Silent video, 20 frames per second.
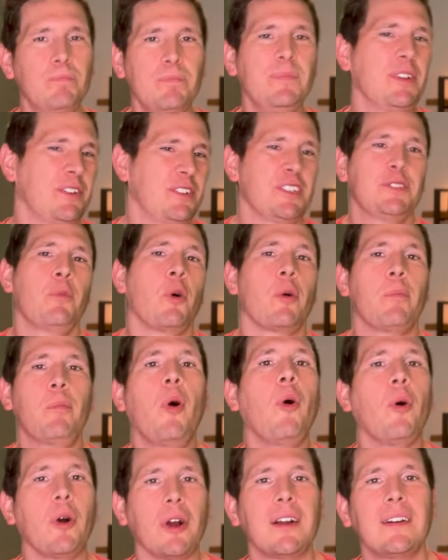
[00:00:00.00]
you're just more
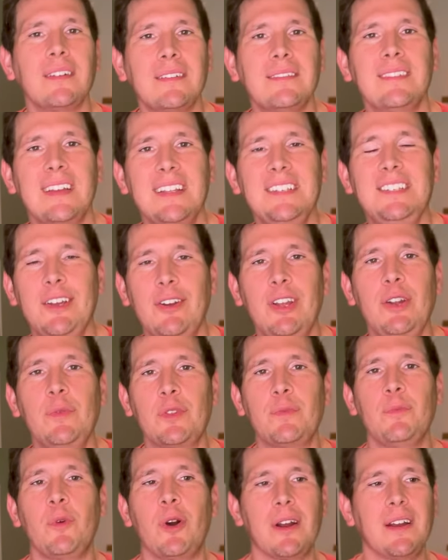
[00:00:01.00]
poor in dealing
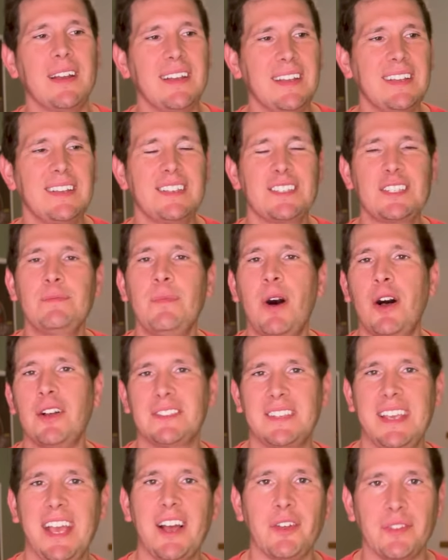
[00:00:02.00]
with more small
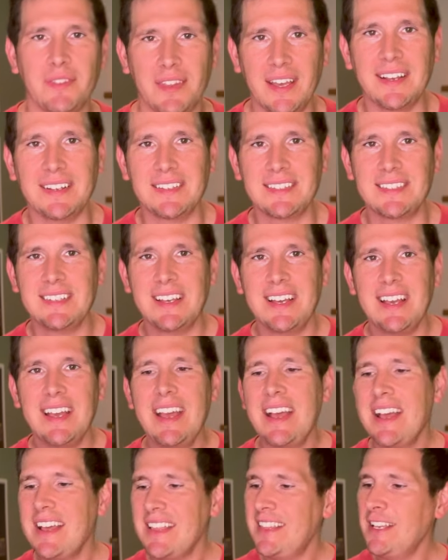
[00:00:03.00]
scale things.
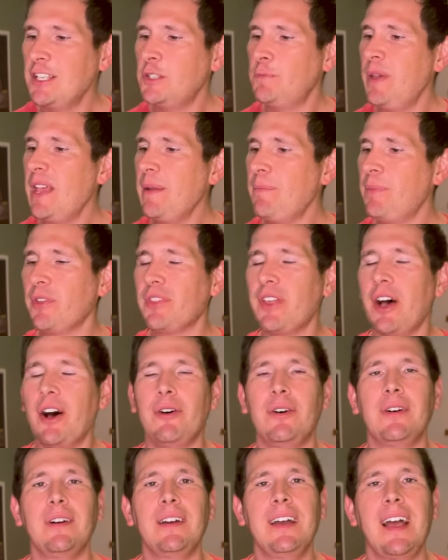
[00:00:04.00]
These people
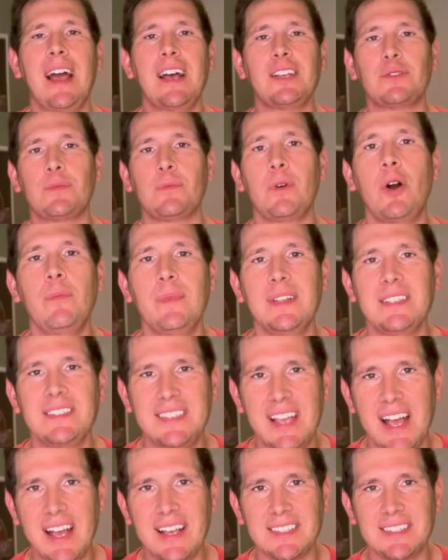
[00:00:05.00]
though, as Roman
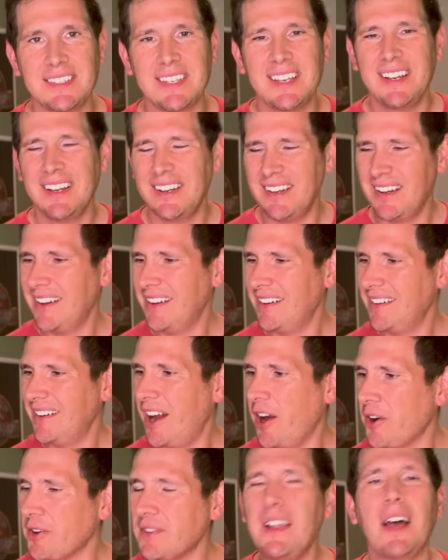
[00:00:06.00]
says,
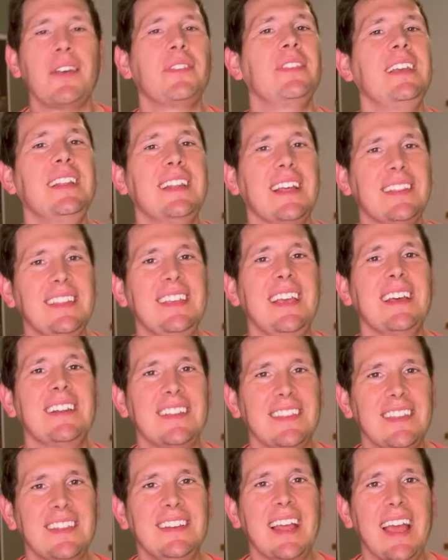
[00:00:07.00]
are nothing at the end
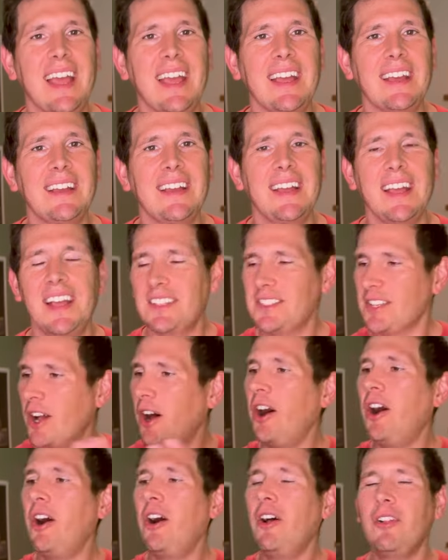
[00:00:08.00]
of the day. It's
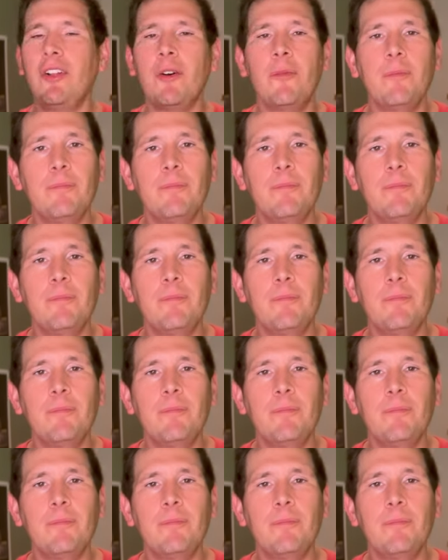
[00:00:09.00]
all